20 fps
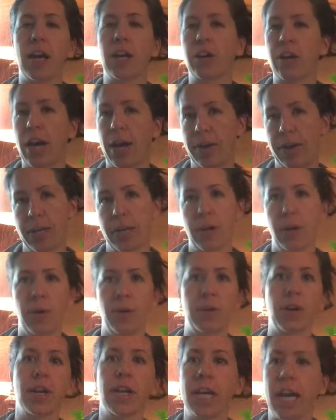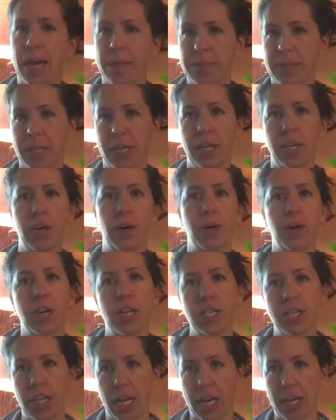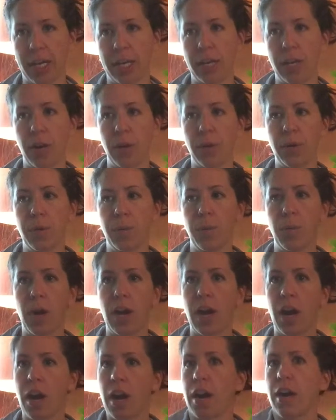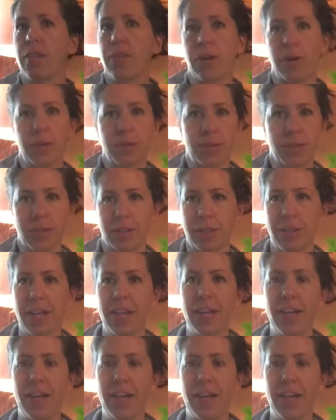a Crown and Coke or Captain and Coke or Jack and Coke. What are those?